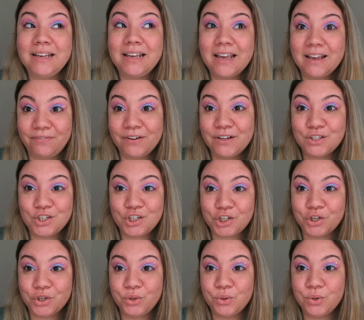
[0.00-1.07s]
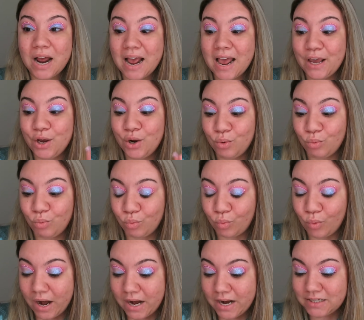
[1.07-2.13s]
if it's true, a
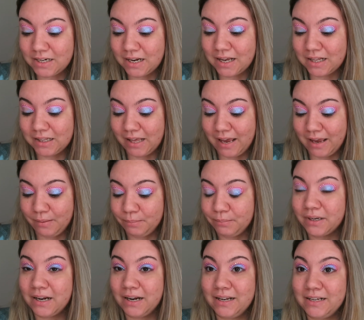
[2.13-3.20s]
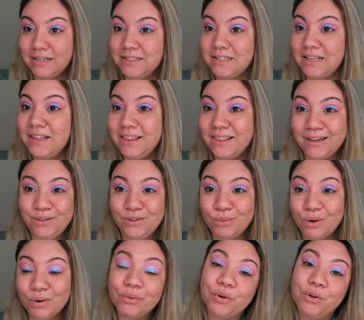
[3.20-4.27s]
great claim because then you
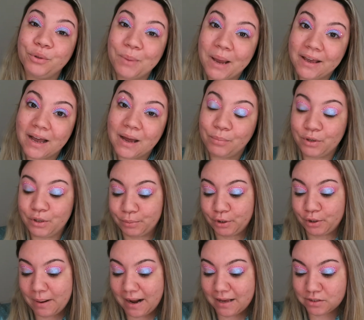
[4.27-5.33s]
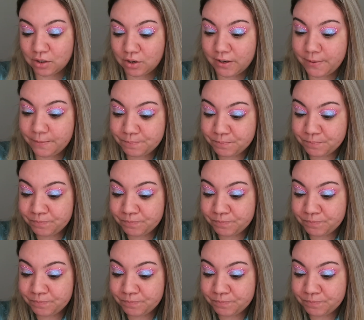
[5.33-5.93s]
won't ruin your makeup when you put your mask on.